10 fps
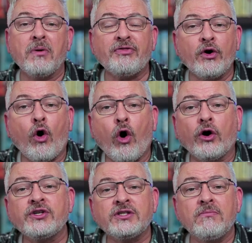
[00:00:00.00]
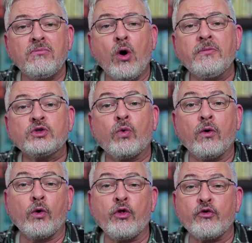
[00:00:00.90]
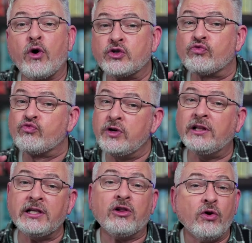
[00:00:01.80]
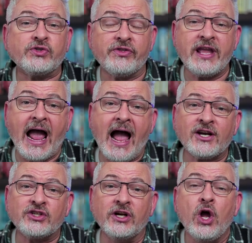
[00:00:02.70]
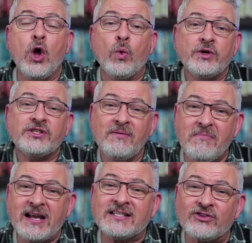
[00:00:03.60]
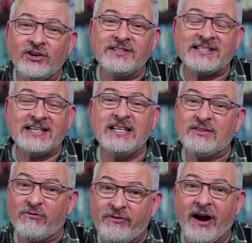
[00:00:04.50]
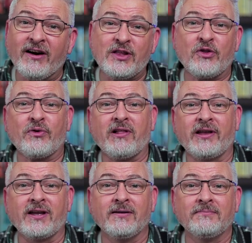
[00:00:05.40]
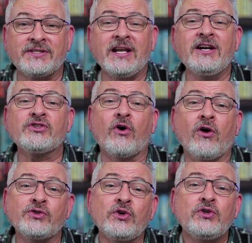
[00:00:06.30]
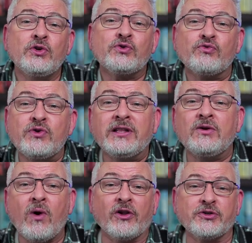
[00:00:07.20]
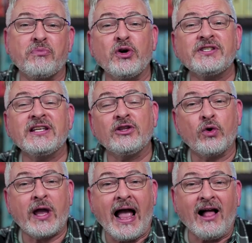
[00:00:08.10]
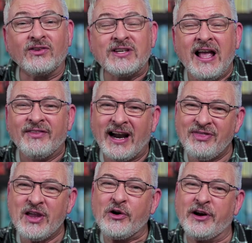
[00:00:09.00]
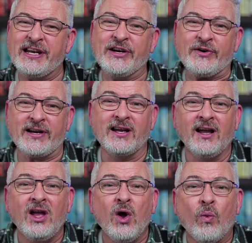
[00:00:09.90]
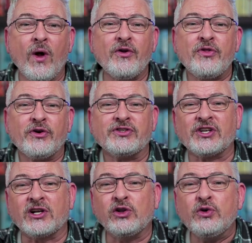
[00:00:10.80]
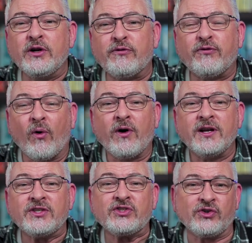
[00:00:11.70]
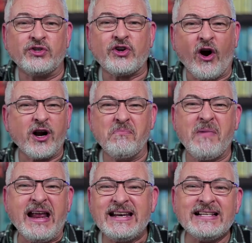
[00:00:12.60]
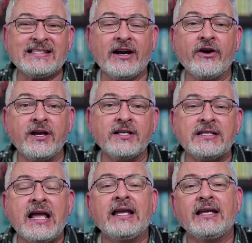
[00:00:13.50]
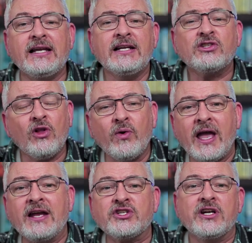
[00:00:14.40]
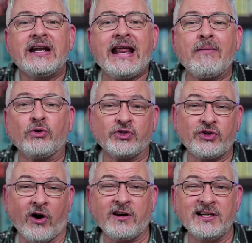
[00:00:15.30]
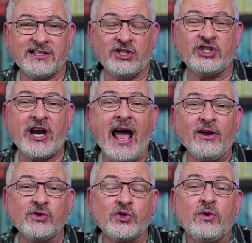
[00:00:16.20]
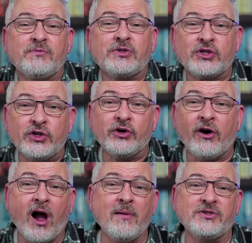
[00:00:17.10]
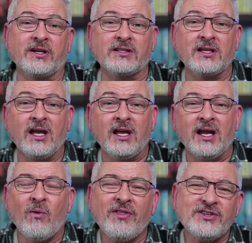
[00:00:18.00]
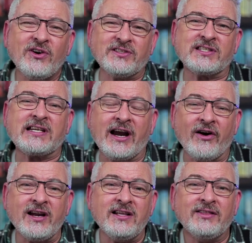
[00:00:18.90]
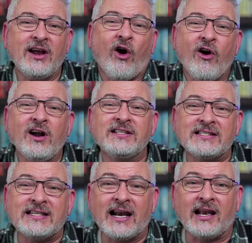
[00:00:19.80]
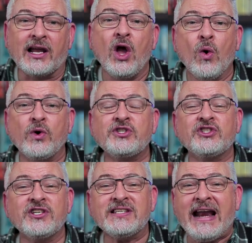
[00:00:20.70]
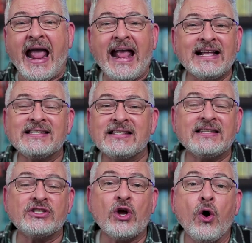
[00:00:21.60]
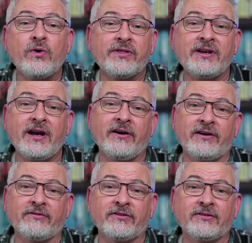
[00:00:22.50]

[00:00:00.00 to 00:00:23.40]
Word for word: but there are some moments where we're thrust really close to the action, which then makes certain scenes very thrilling. The settings are also used really well to put us in locales that I think are eerie. Whether they're secluded forests or dark maintenance areas, each location enables darkness and shadows to obscure objects. And while these aren't scary, they are unsettling, which just enhances the tone of the narrative.